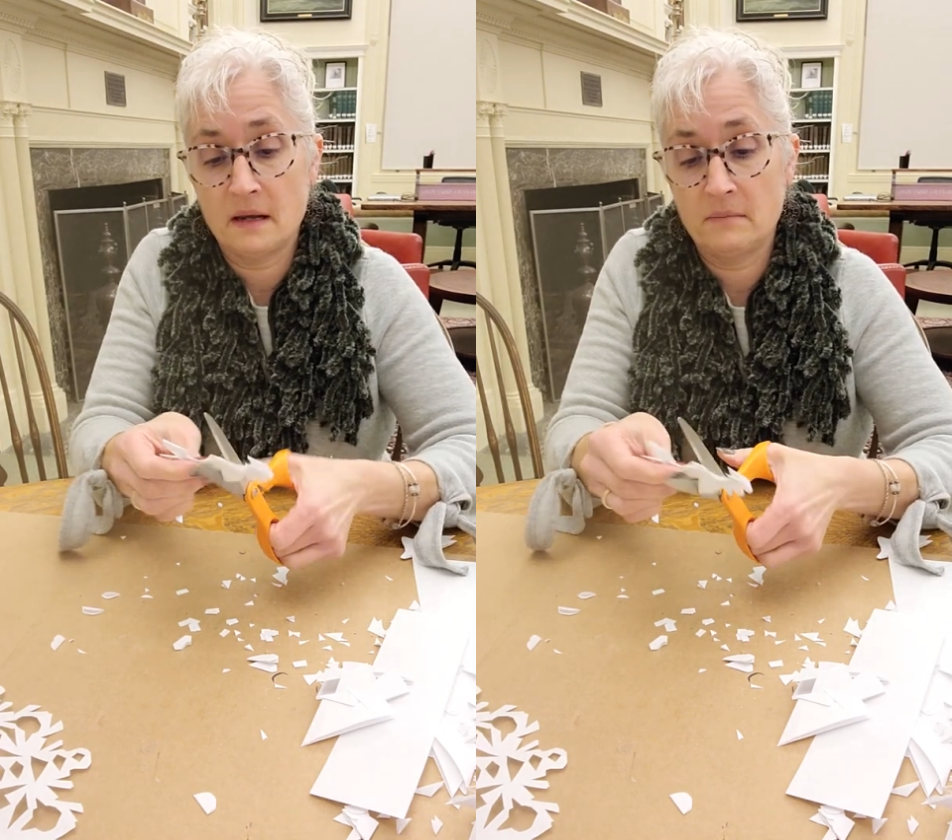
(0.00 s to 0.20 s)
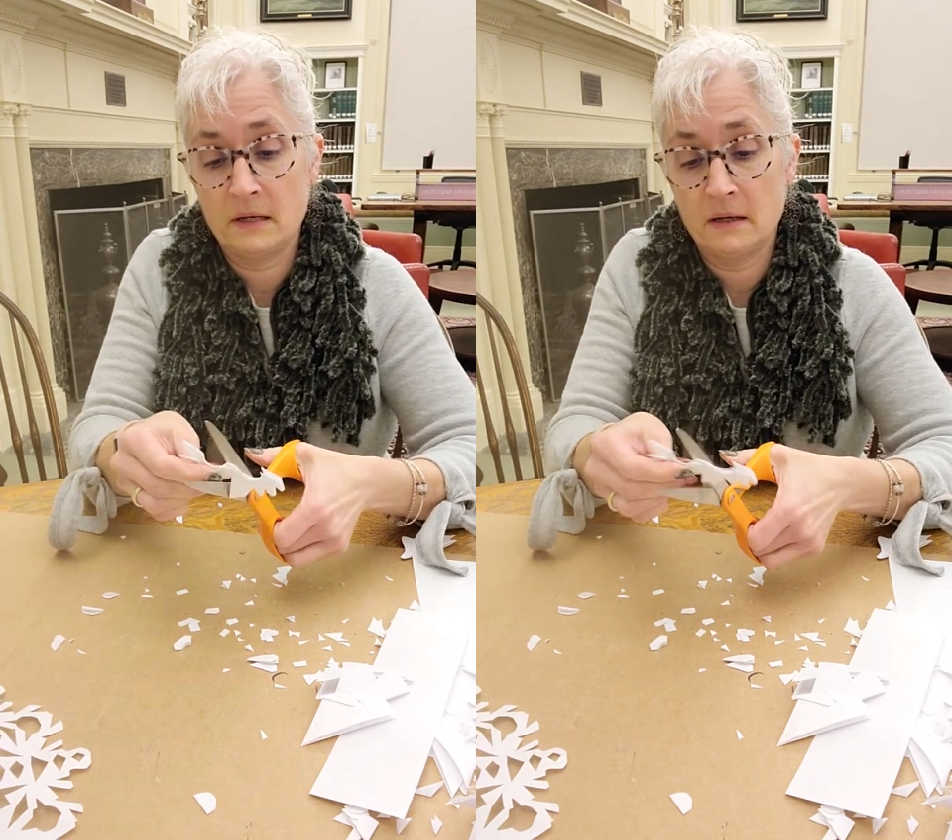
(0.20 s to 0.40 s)

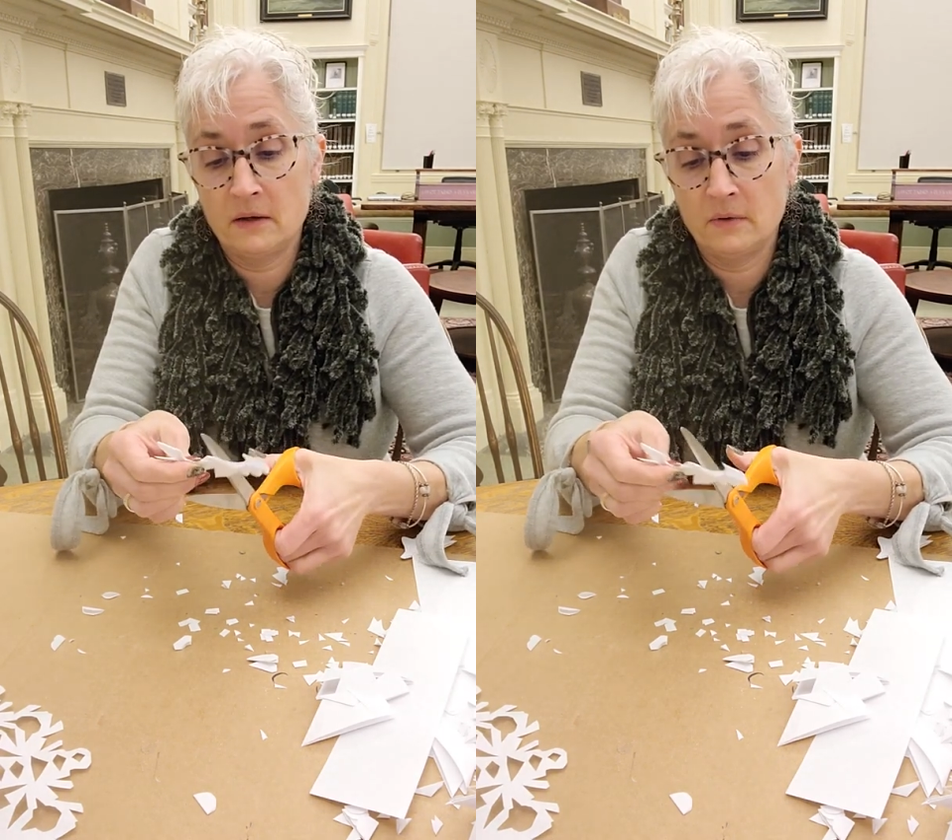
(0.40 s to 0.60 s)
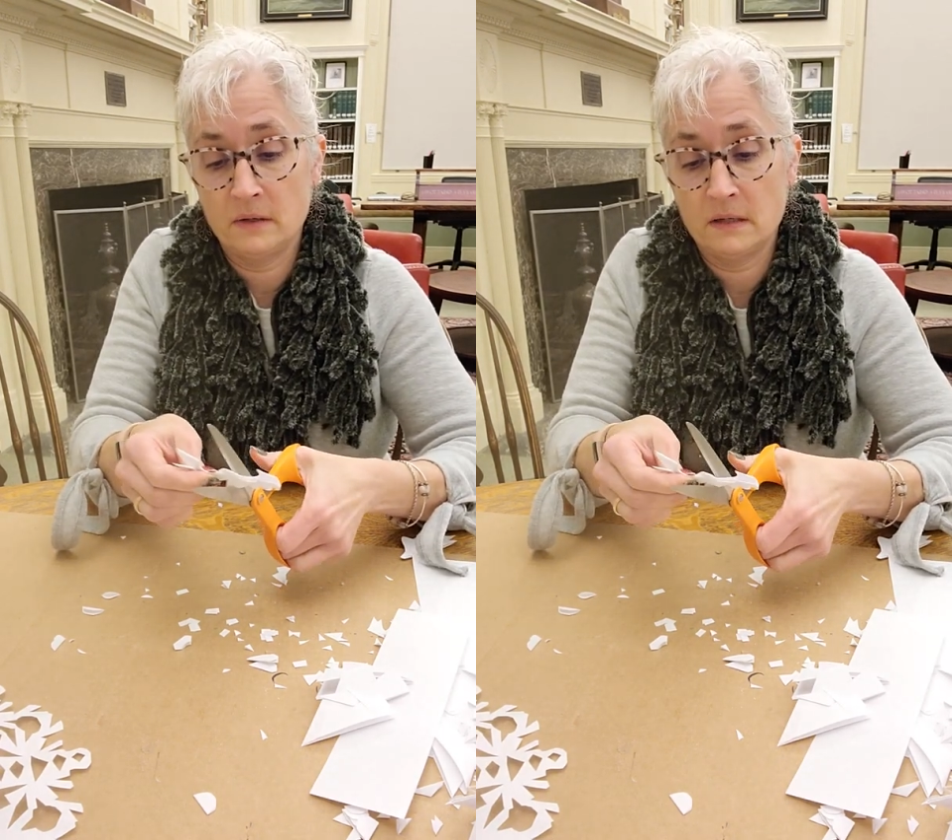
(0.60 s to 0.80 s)
I'm gonna go
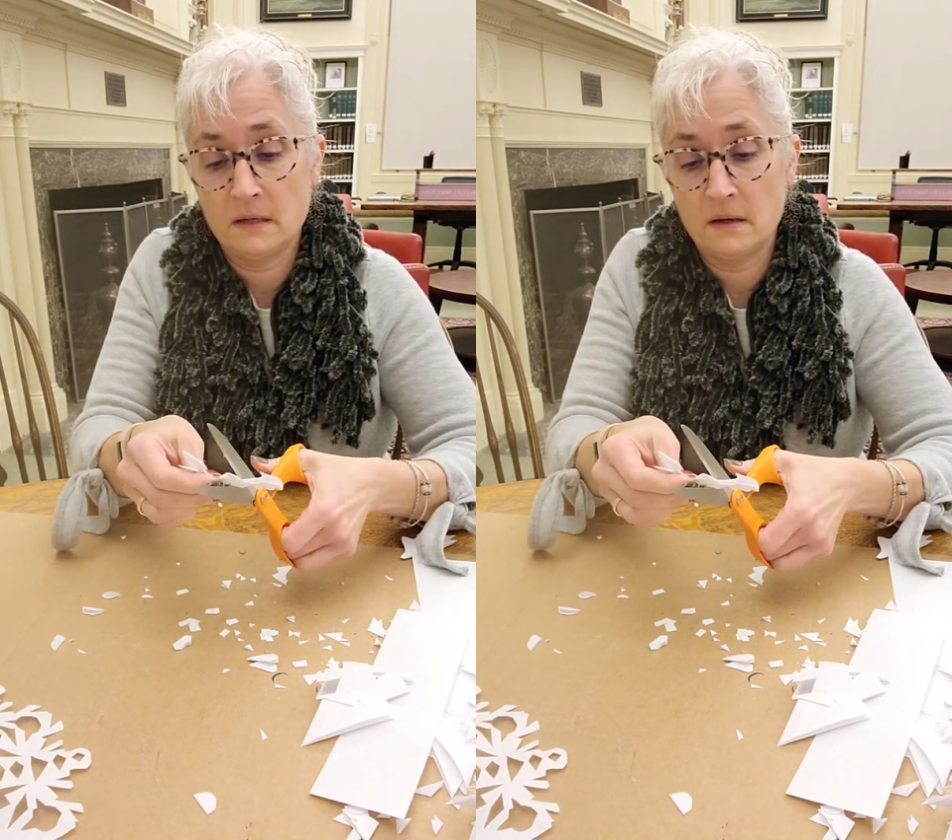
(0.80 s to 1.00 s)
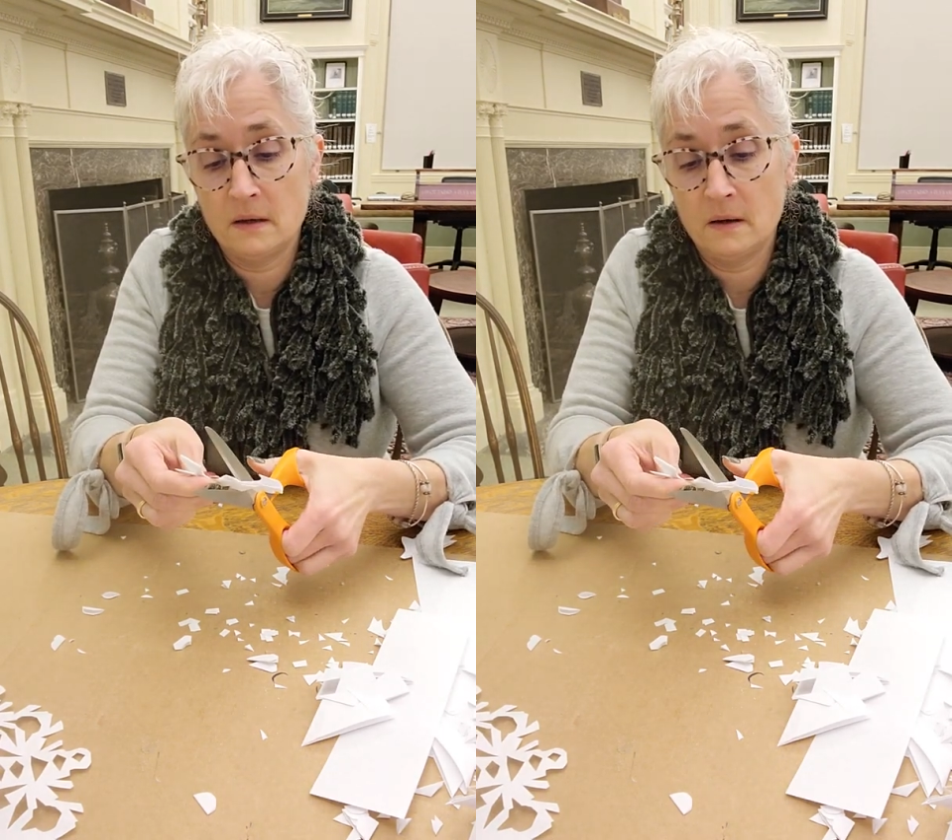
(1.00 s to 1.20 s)

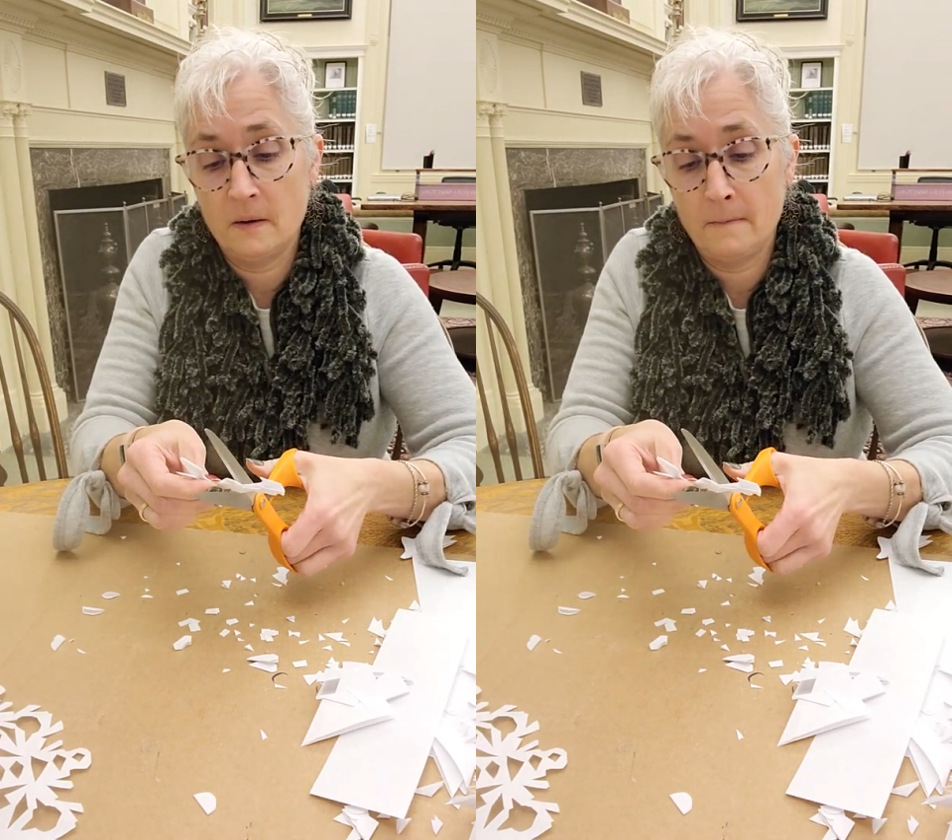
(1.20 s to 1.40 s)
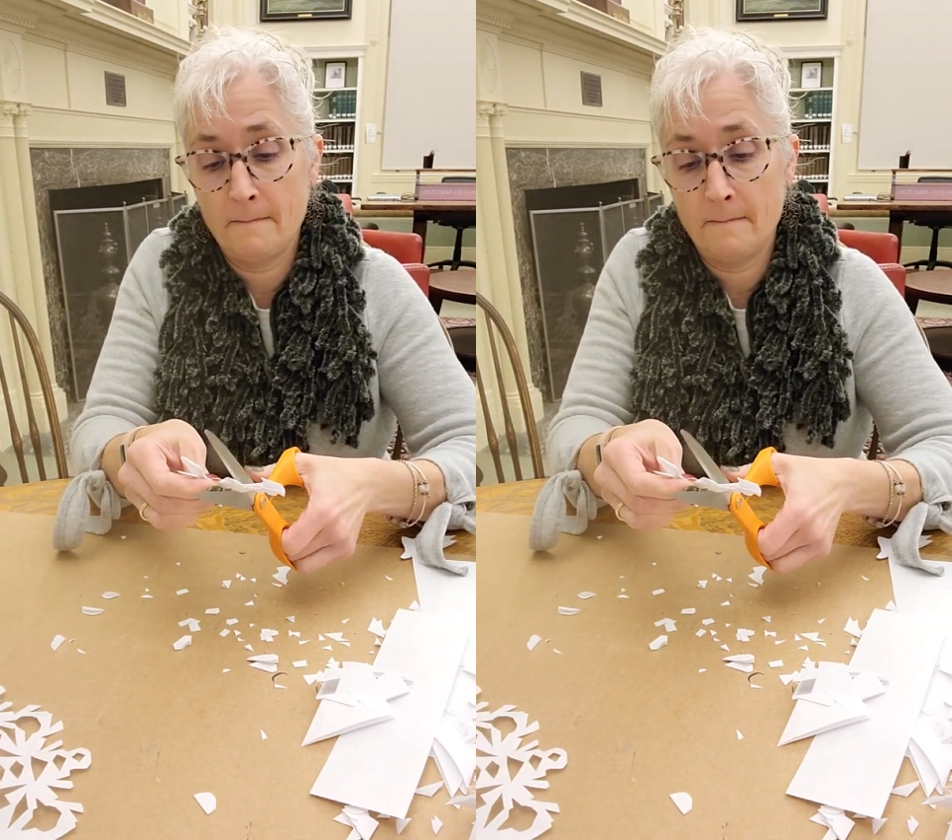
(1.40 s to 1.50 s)
here.